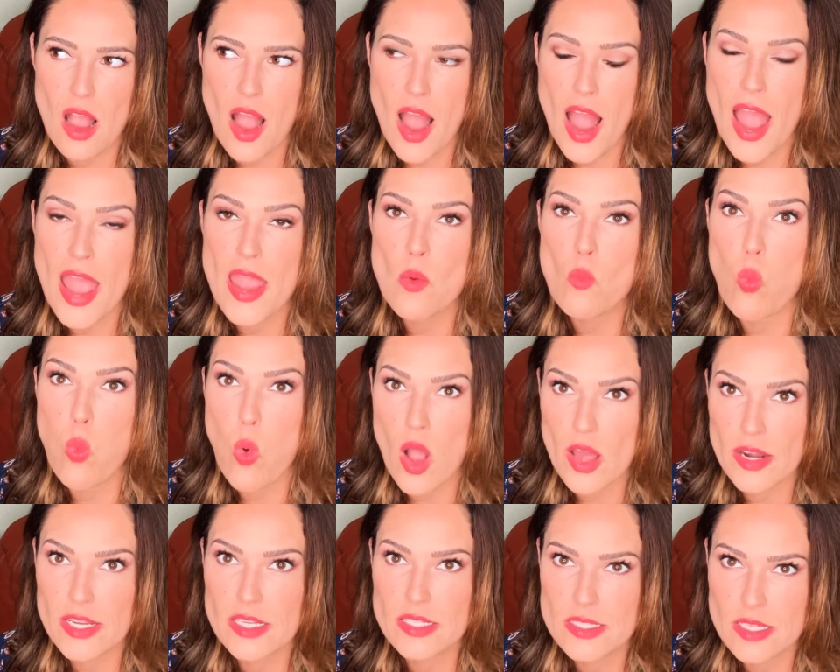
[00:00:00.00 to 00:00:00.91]
I
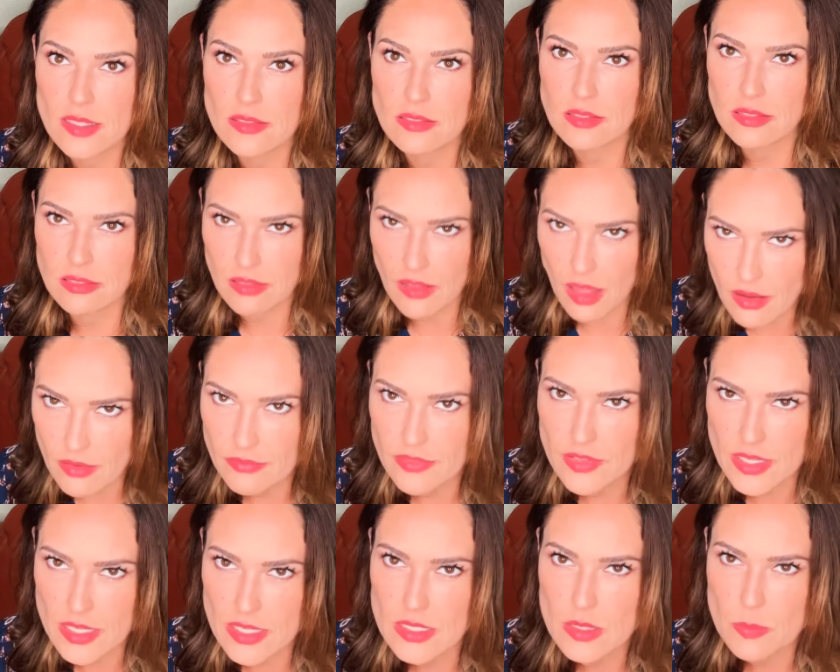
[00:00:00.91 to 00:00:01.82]
wanted to love
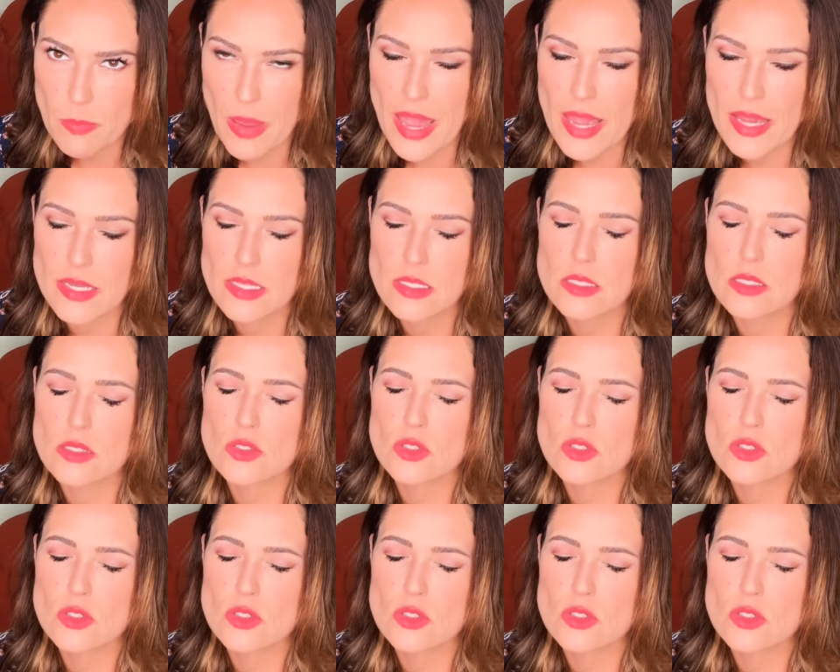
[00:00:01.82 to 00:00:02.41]
these bags